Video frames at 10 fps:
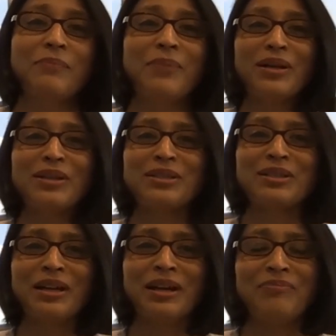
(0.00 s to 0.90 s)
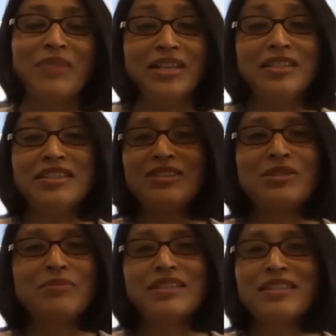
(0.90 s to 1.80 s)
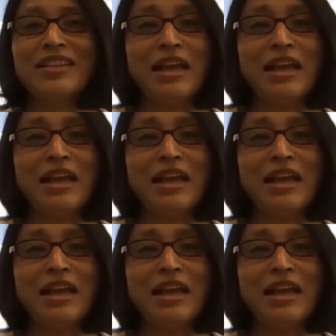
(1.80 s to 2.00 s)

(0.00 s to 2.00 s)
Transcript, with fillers: but uh, it is yet to be seen.